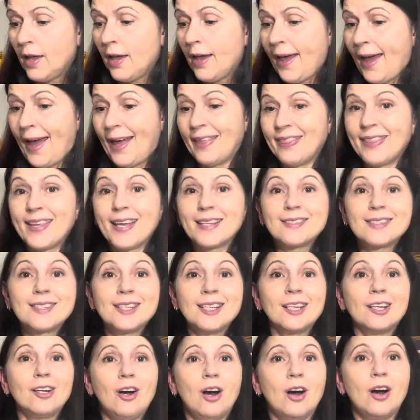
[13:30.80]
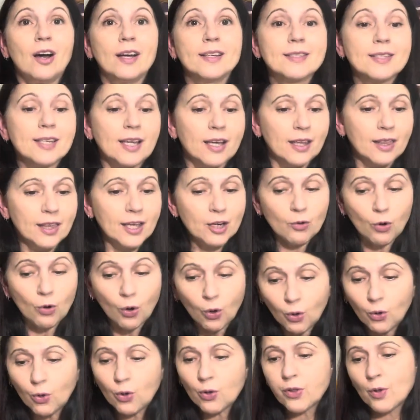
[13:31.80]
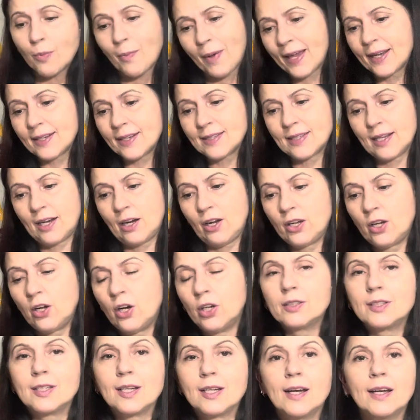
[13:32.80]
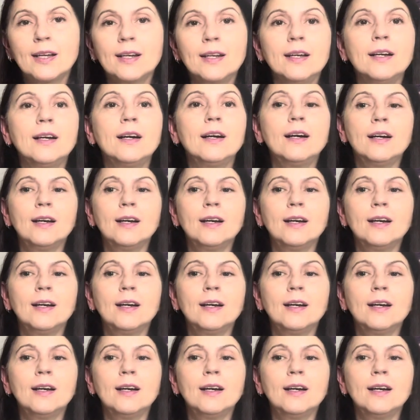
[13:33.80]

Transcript: And that's it, guys. They're all the makes that I got done,